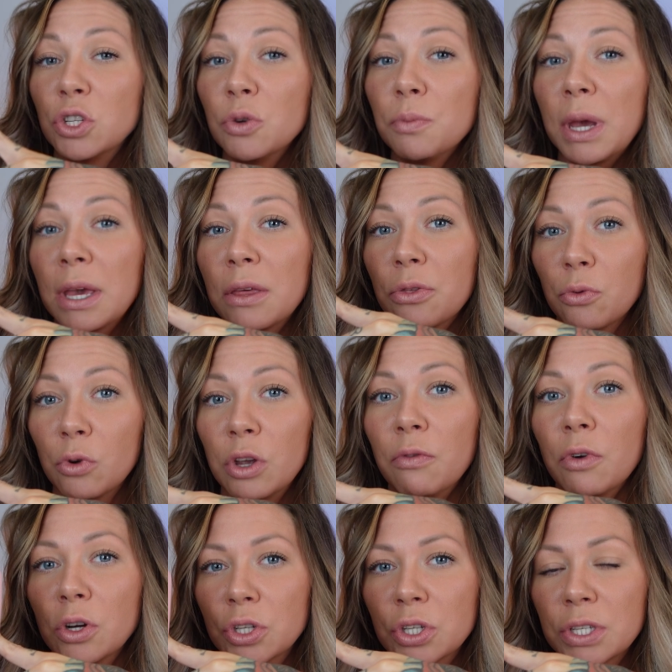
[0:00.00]
do make 3
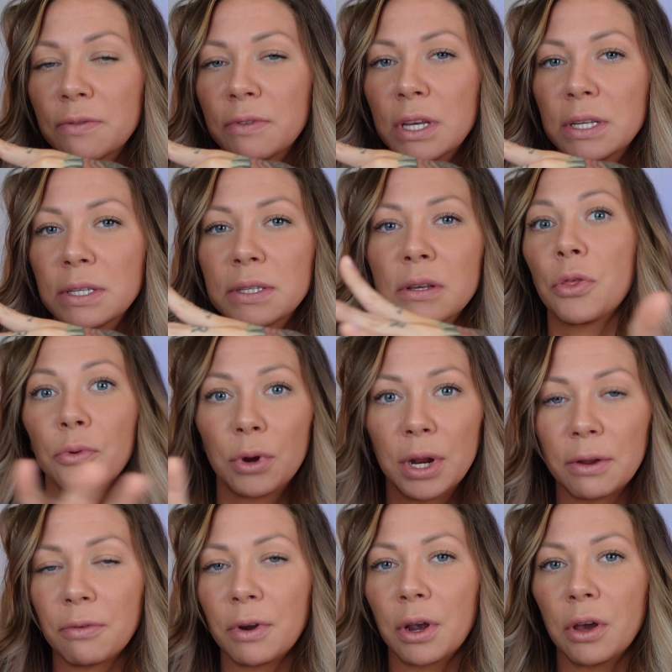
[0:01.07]
versions of this, 3 different